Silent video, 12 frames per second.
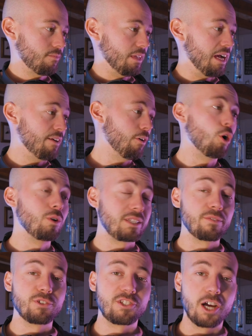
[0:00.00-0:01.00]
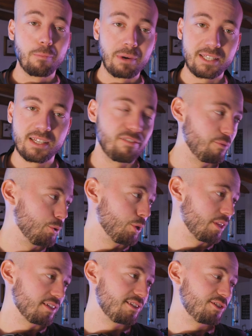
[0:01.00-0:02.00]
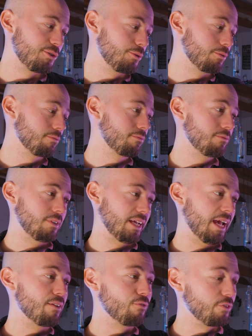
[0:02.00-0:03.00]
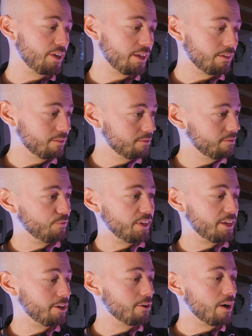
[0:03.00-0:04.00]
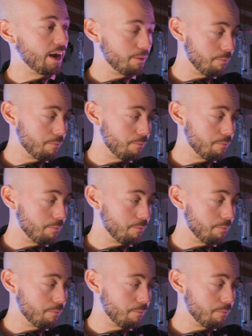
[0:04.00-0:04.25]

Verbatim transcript: I always have to stop myself from doing this too, like every video I